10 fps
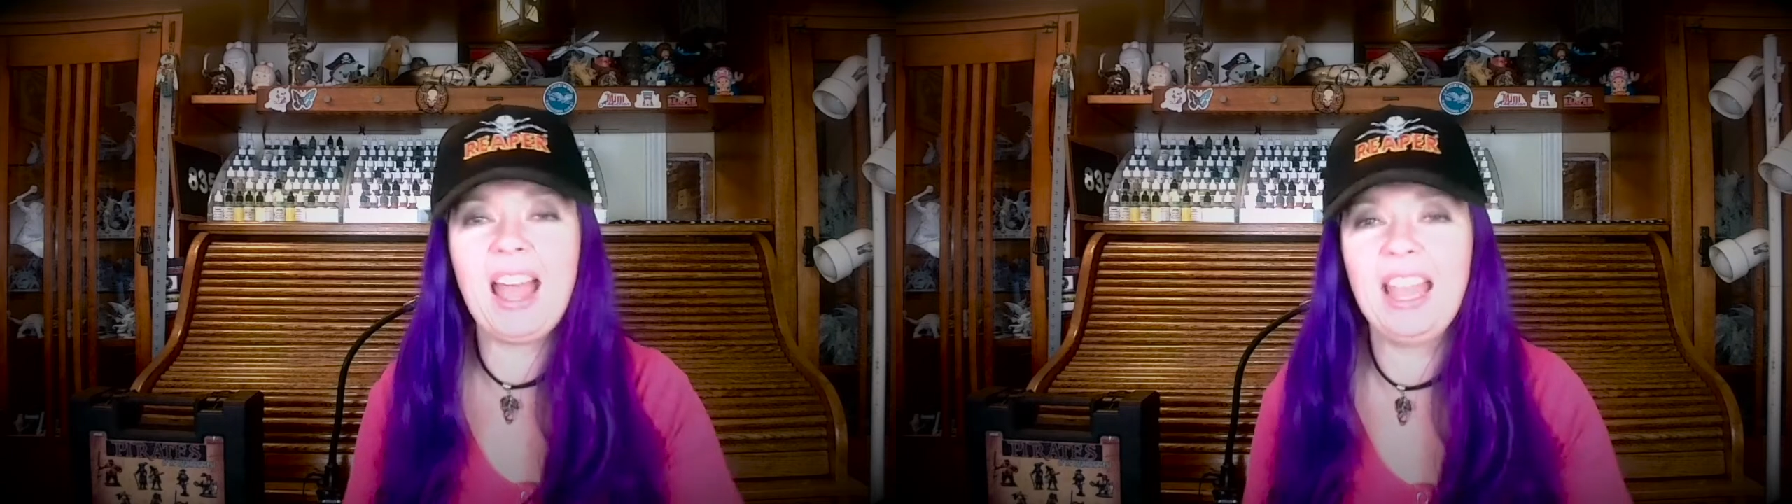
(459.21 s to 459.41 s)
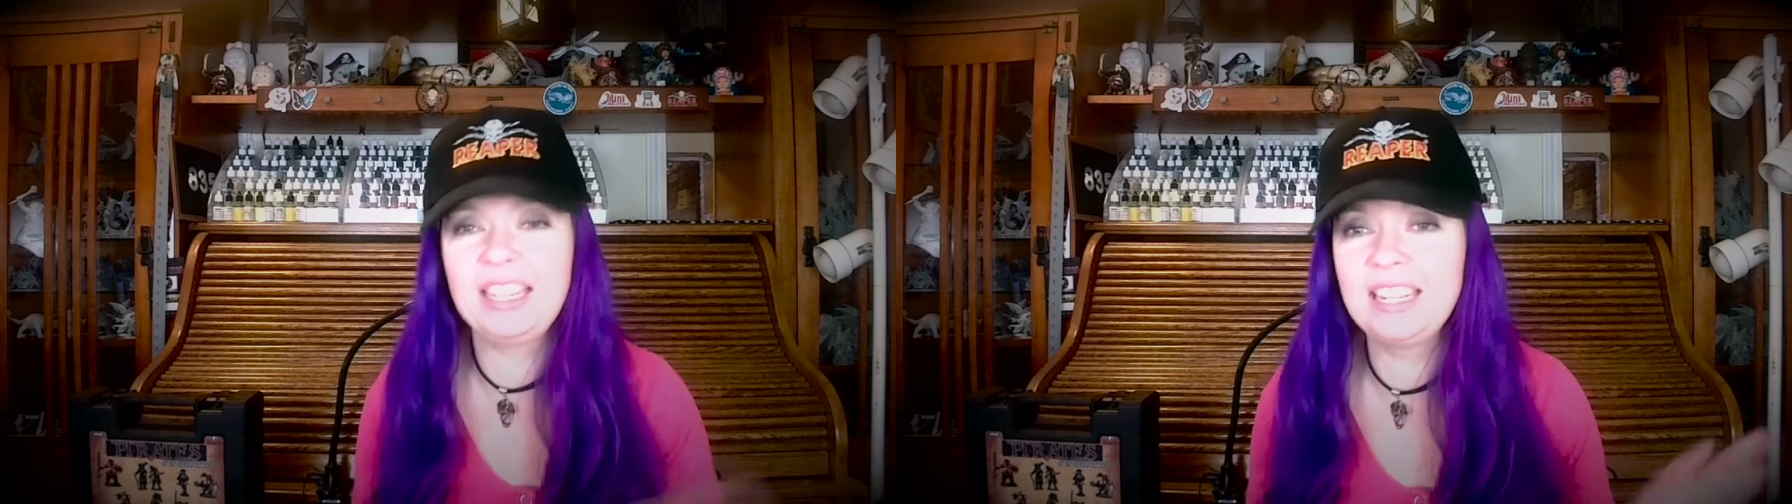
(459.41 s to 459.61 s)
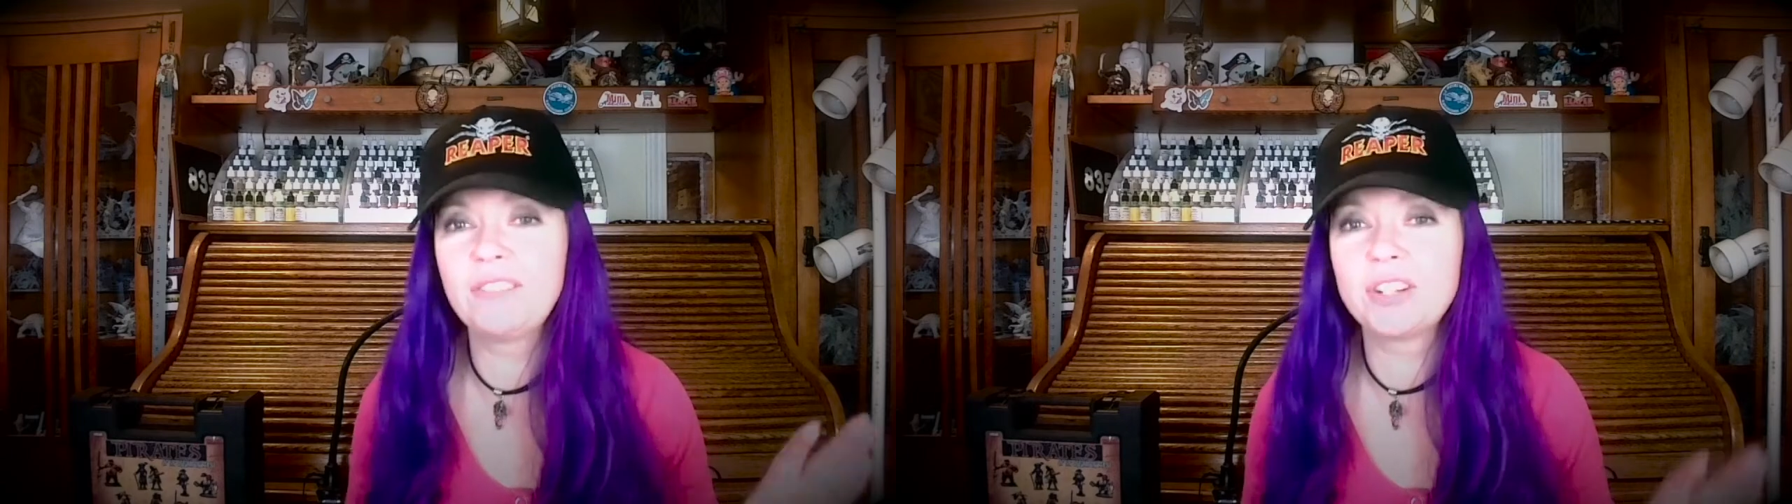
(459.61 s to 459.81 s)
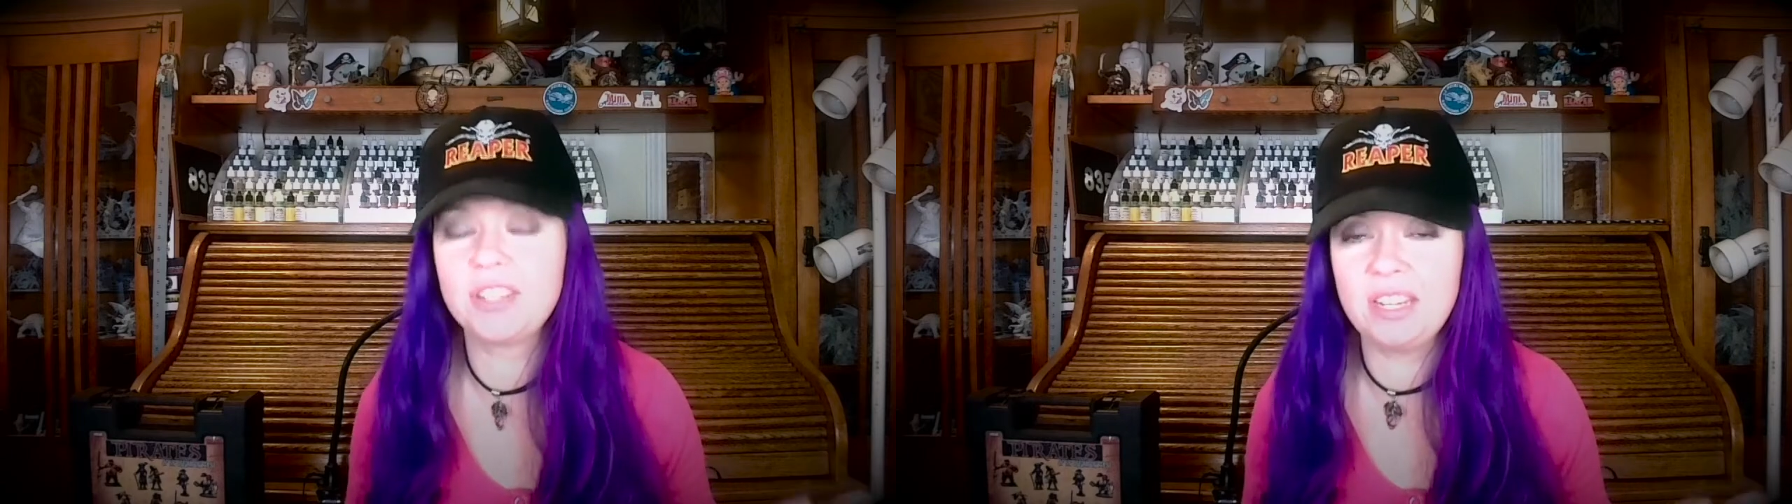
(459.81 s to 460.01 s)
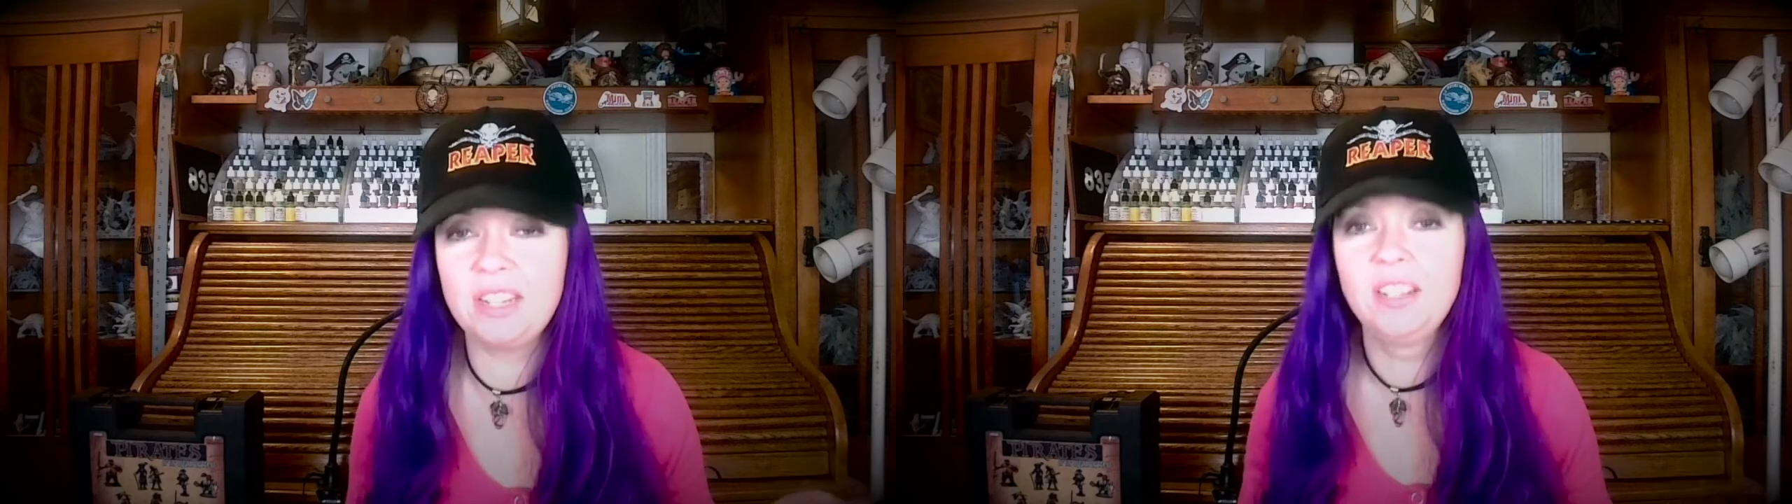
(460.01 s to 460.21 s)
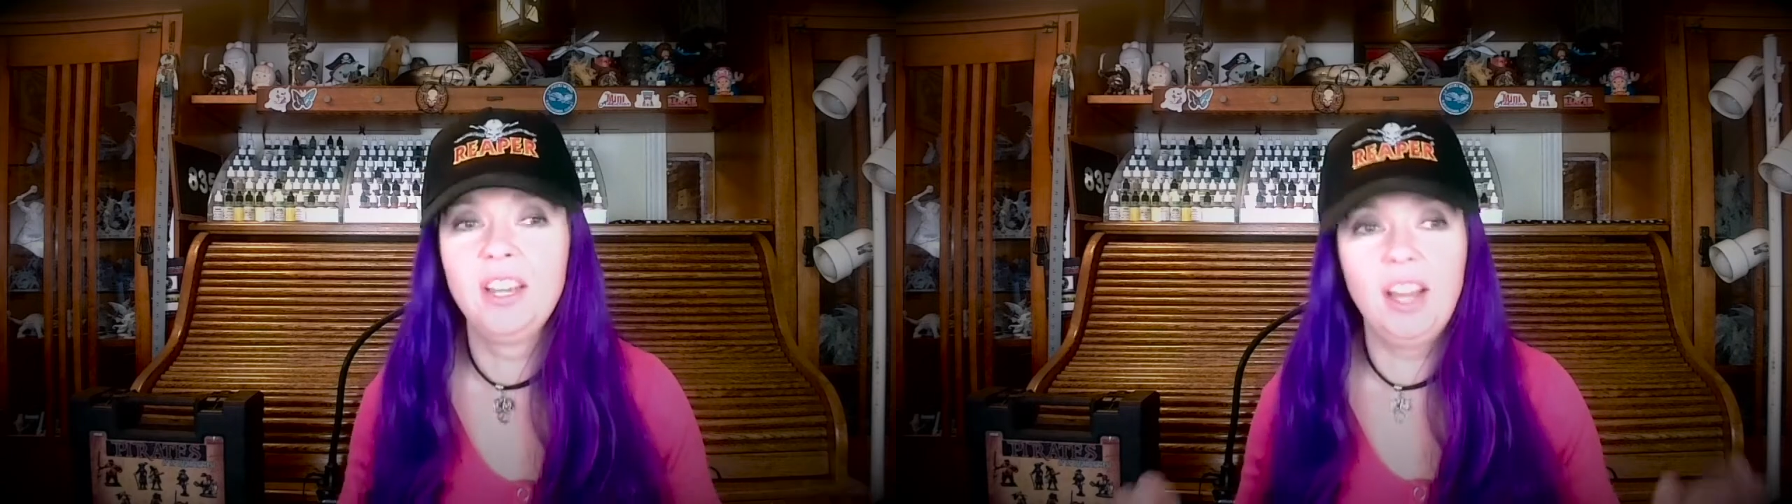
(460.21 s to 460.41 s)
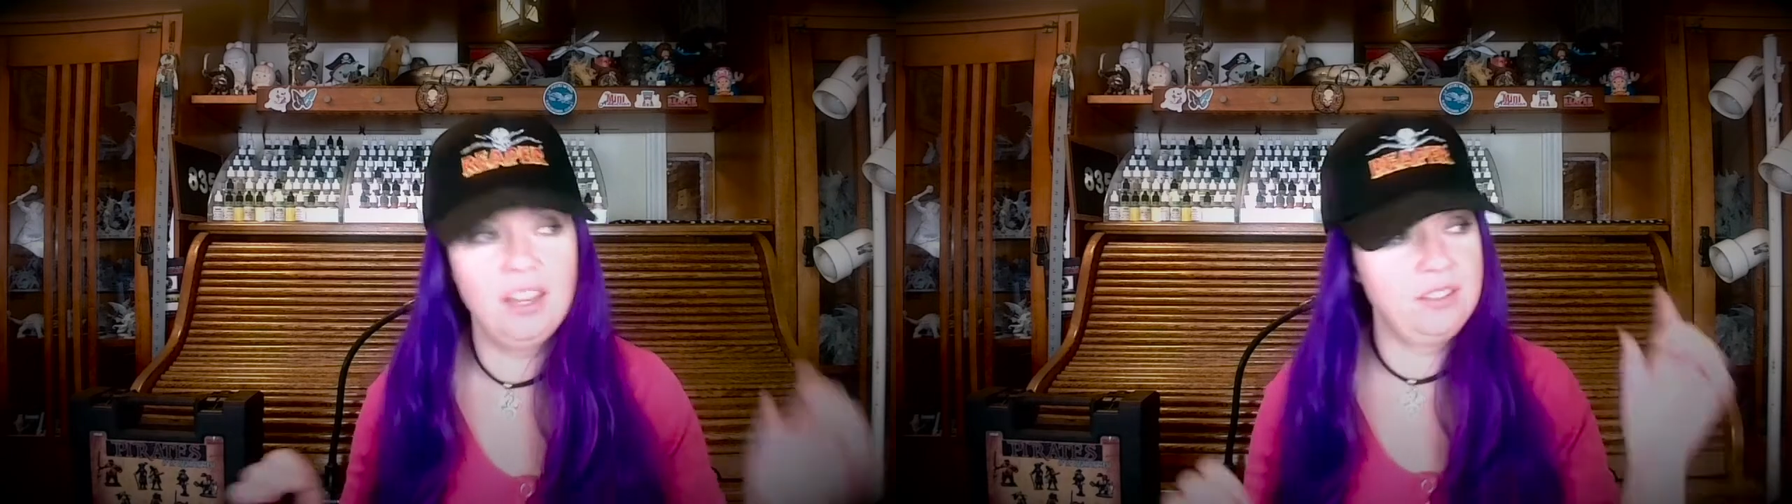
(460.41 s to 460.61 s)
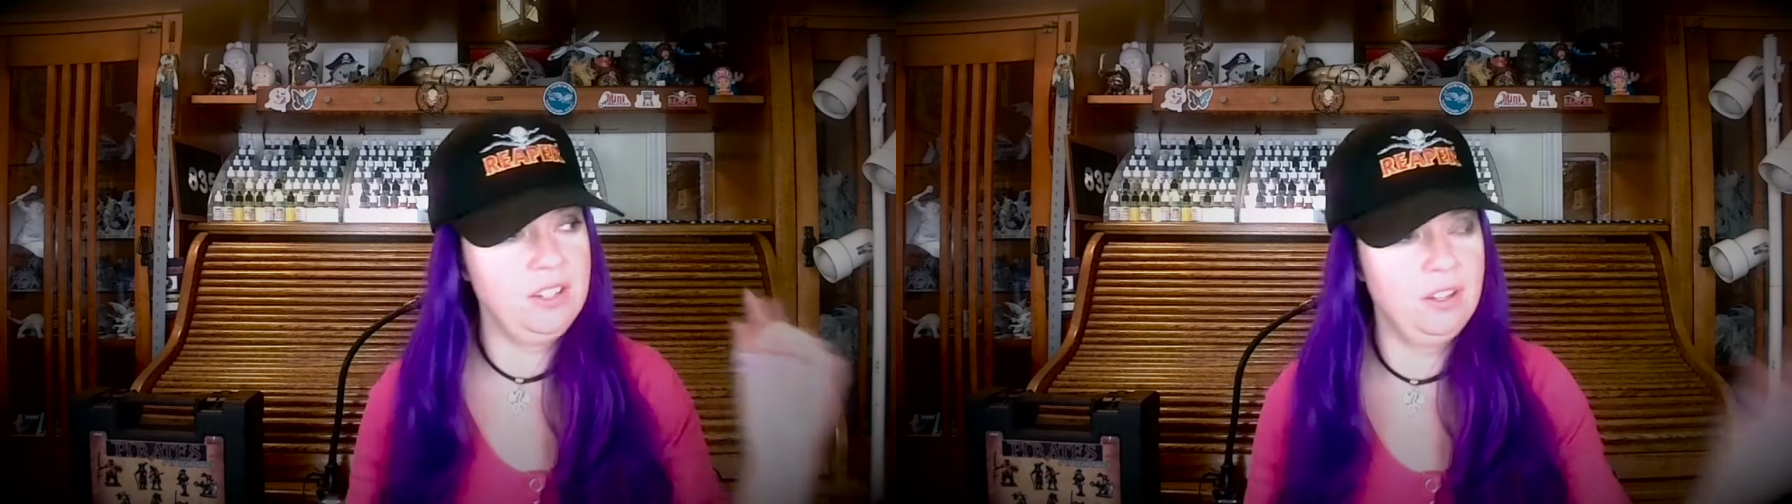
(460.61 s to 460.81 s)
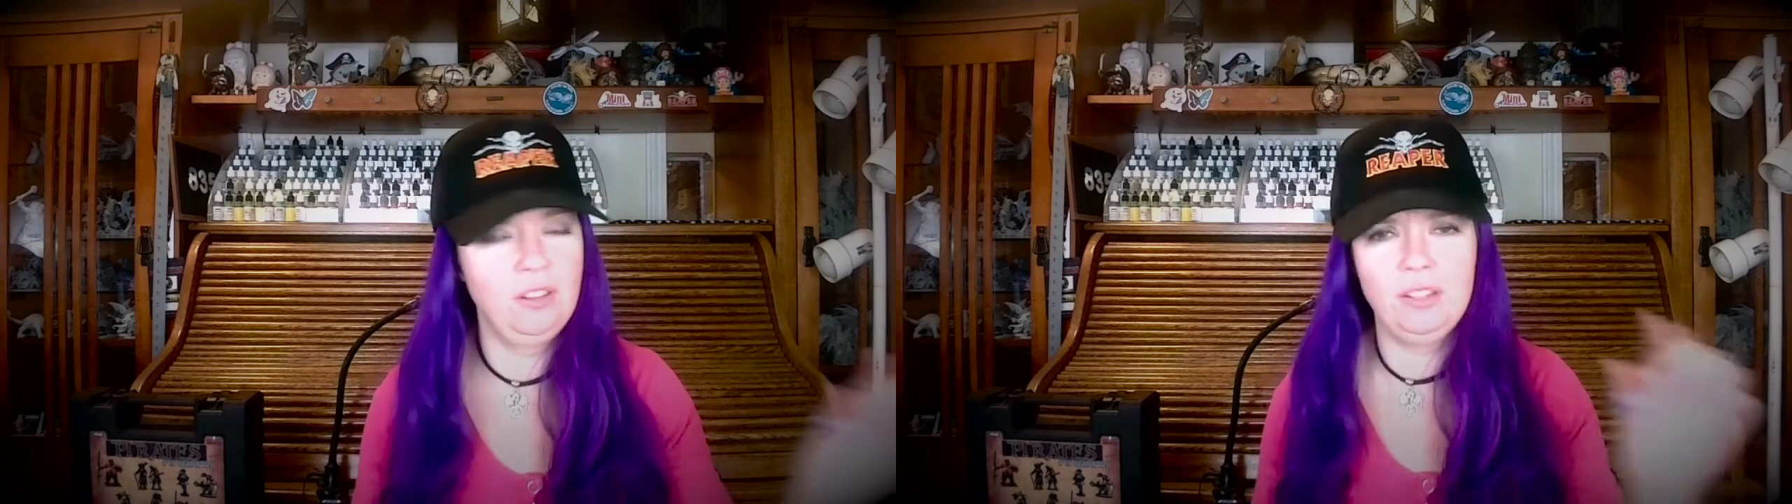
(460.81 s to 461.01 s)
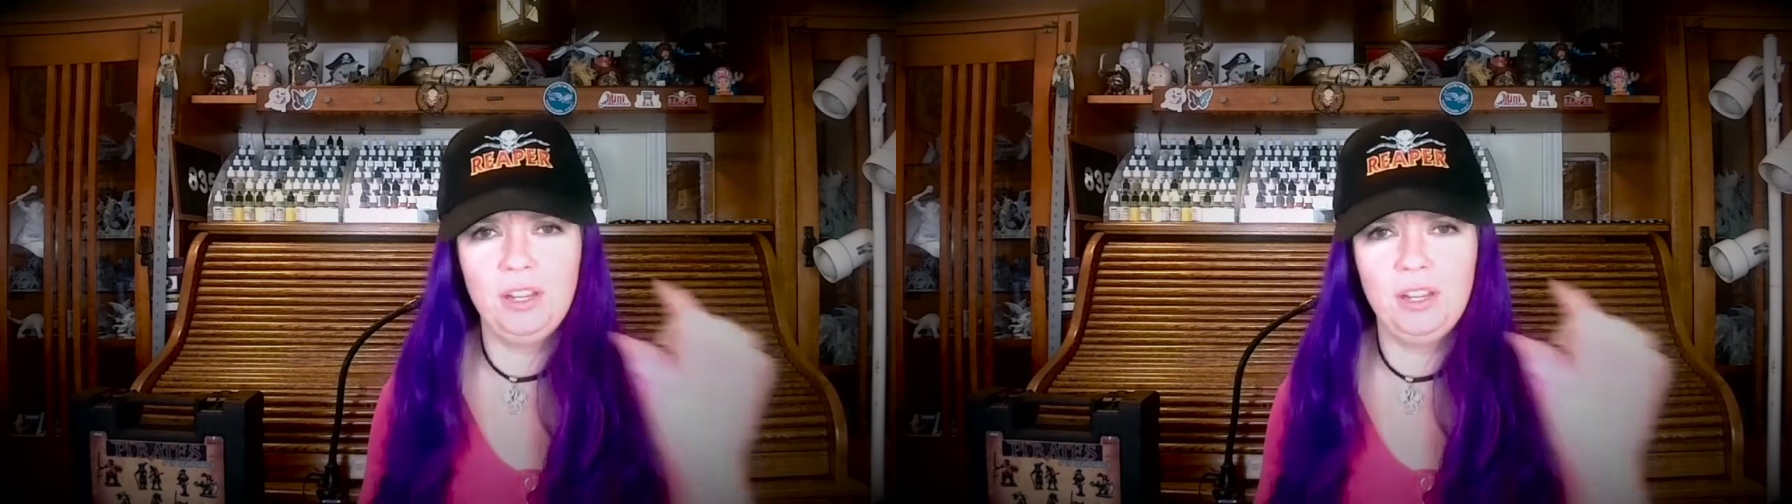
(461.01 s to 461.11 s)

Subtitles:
I had never seen until,